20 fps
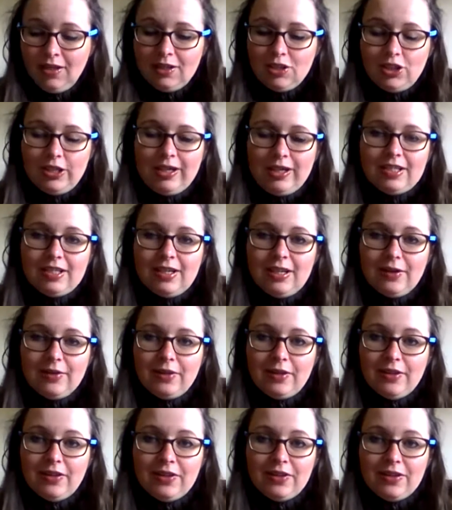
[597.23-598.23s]
charting out
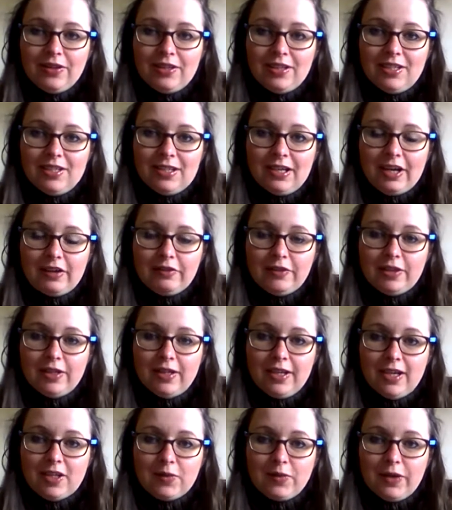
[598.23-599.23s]
the design for the
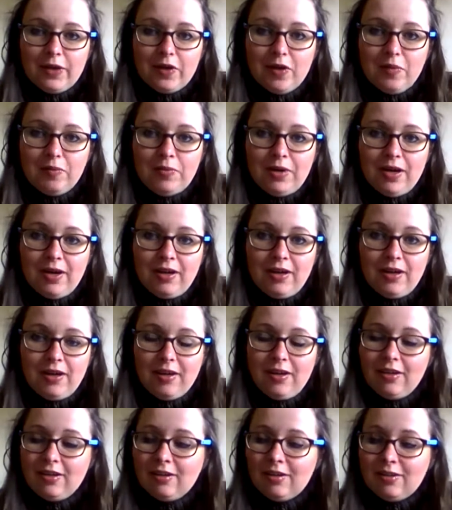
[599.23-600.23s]
lacework on my
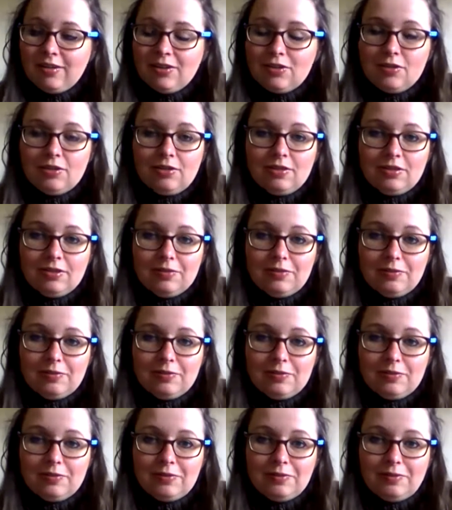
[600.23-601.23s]

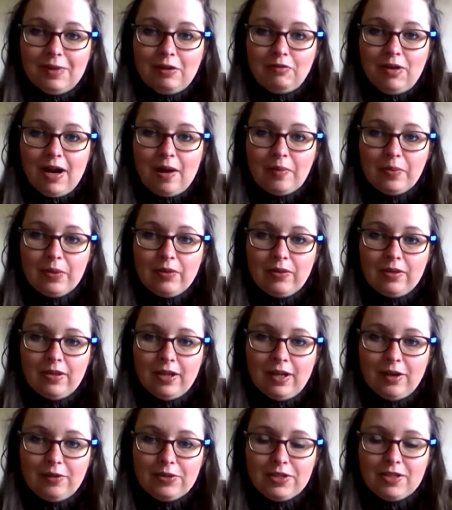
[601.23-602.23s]
my wrap
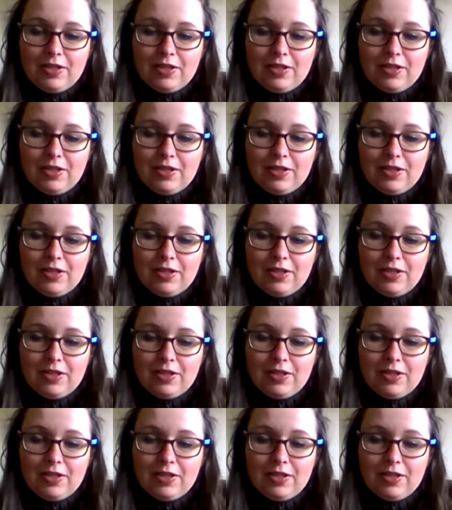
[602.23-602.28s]
that I was